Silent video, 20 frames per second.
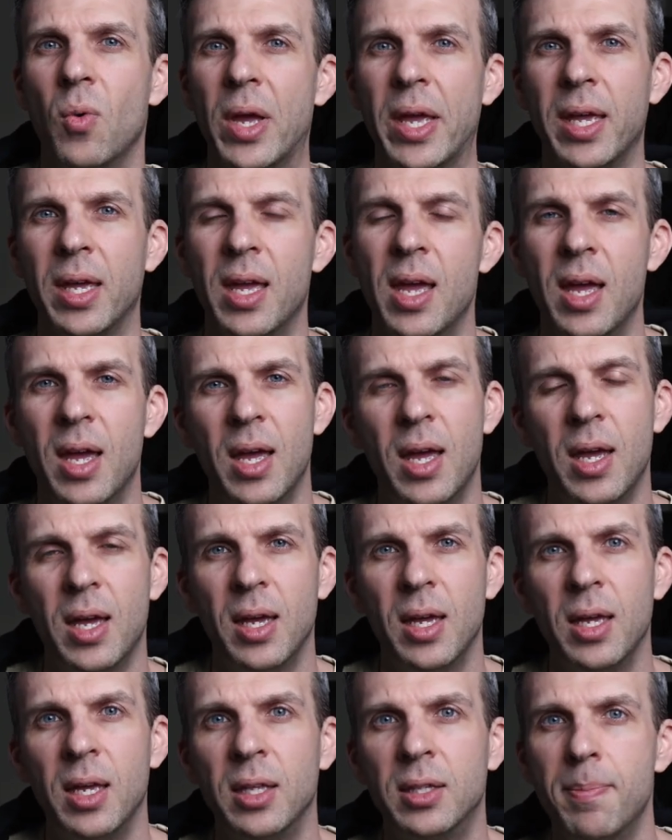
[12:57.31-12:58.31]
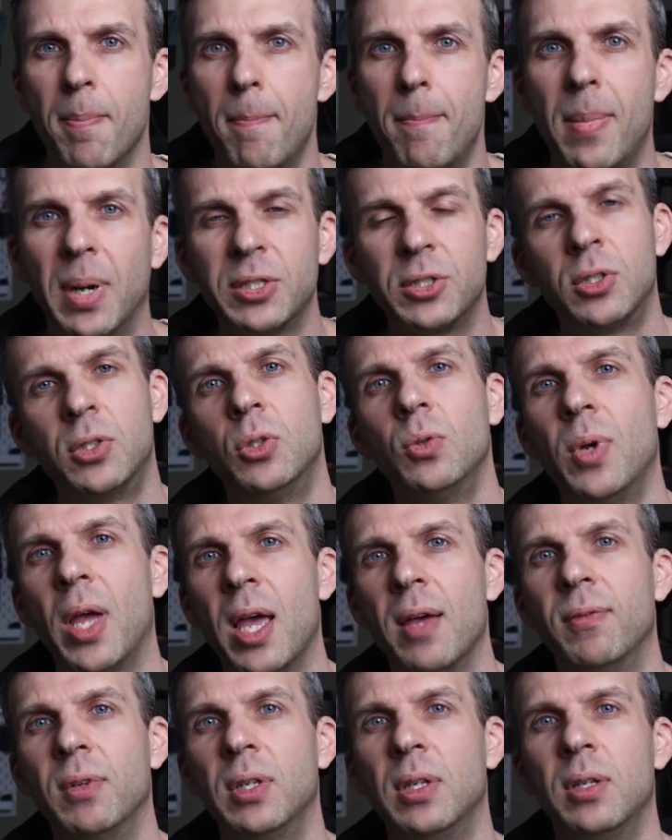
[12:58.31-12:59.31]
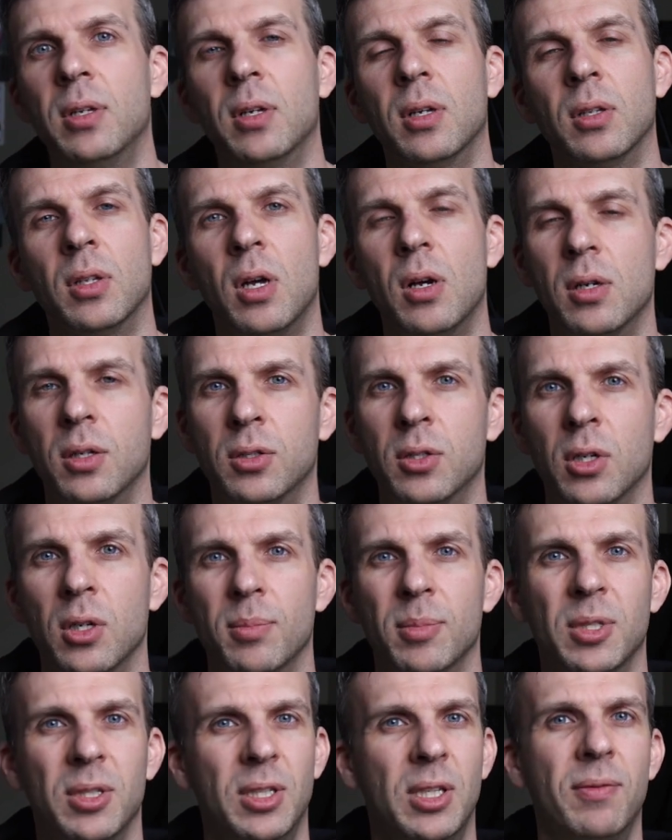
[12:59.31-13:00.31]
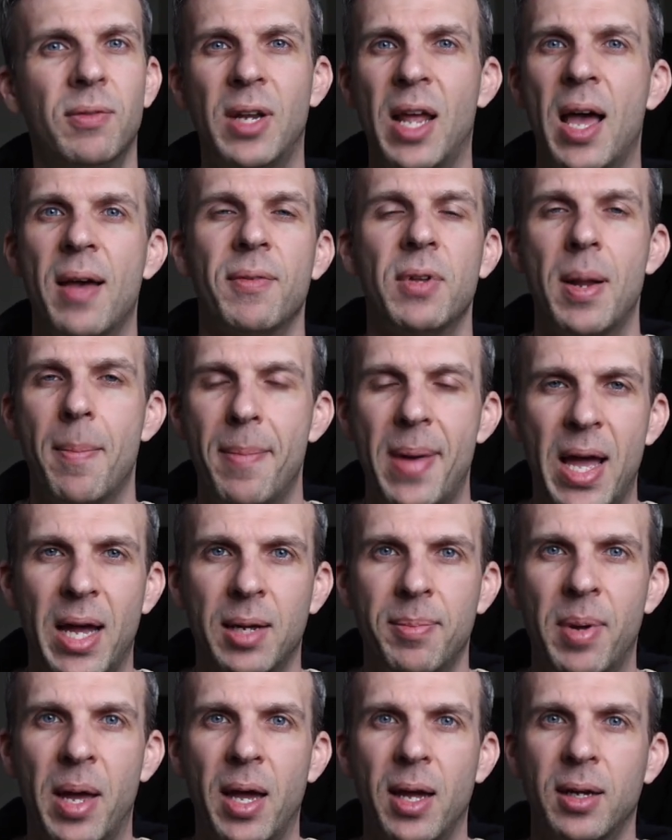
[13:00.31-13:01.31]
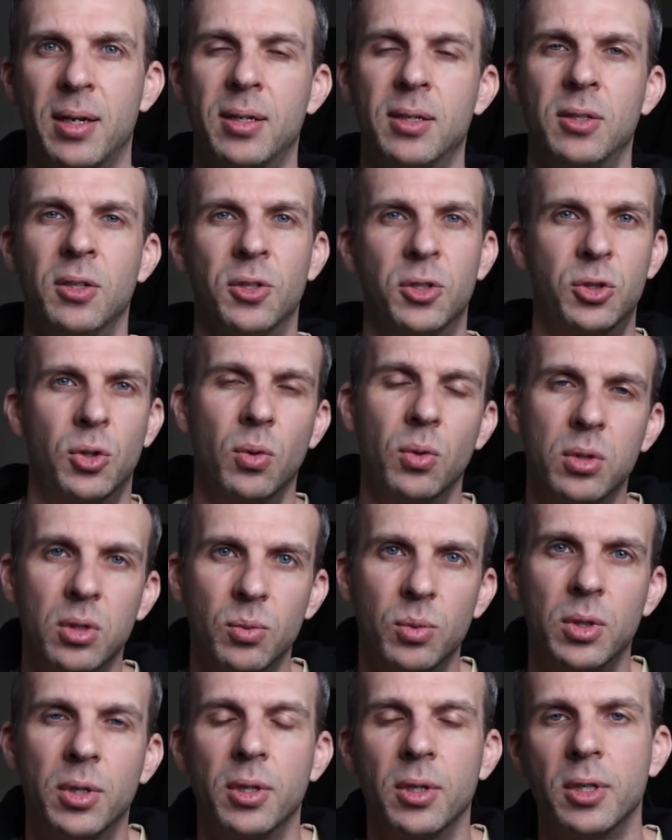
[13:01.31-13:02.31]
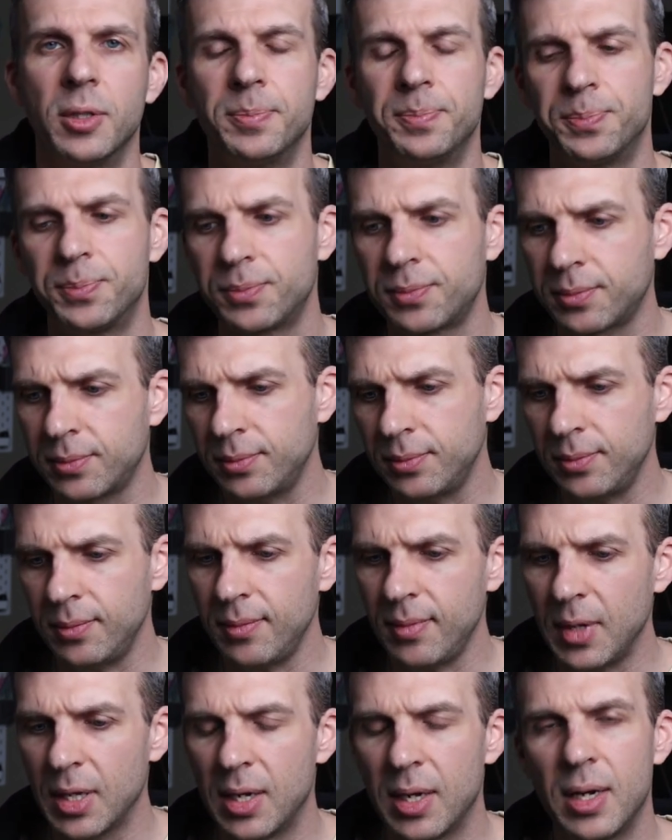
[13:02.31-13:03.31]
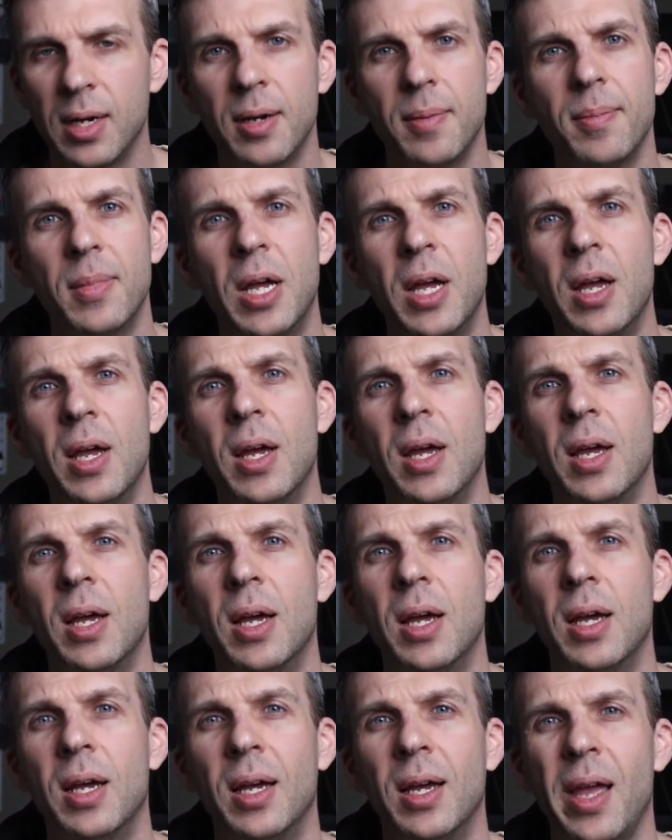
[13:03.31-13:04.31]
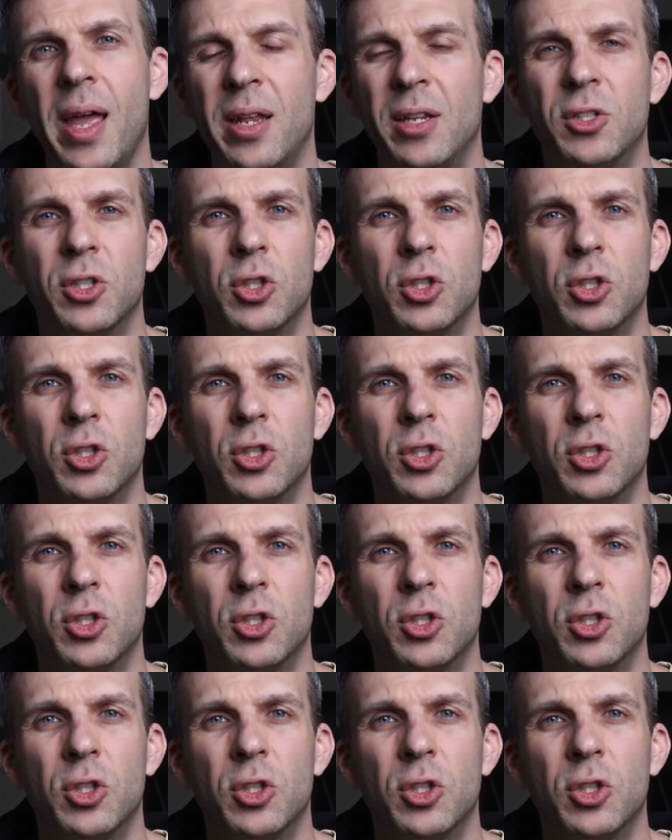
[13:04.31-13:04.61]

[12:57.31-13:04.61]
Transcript: away. It's much too heavy long term to even have in a backpack. Your shoulder will hurt. And it